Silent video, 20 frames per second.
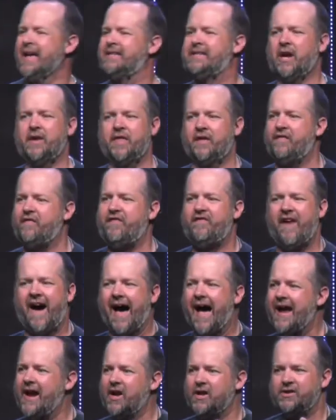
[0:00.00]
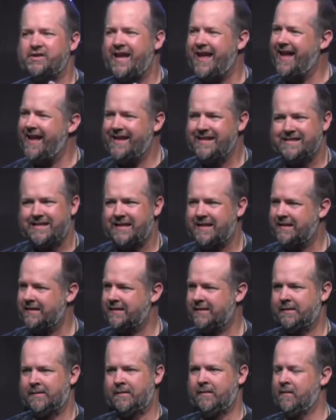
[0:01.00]
to the fire's heat.
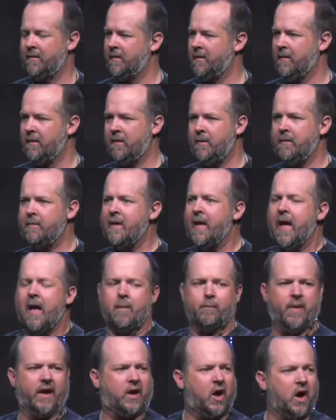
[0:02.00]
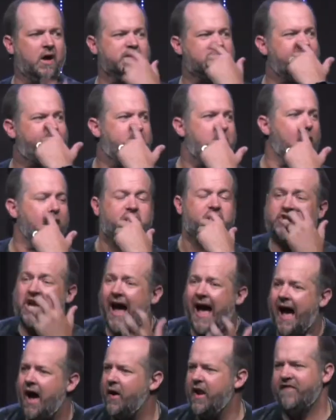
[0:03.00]
Because if your
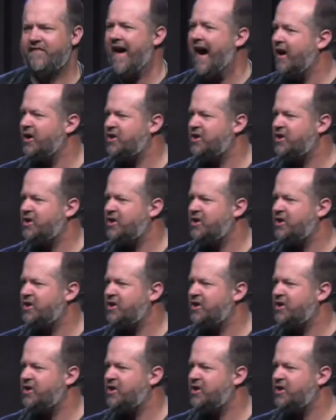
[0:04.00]
child, if our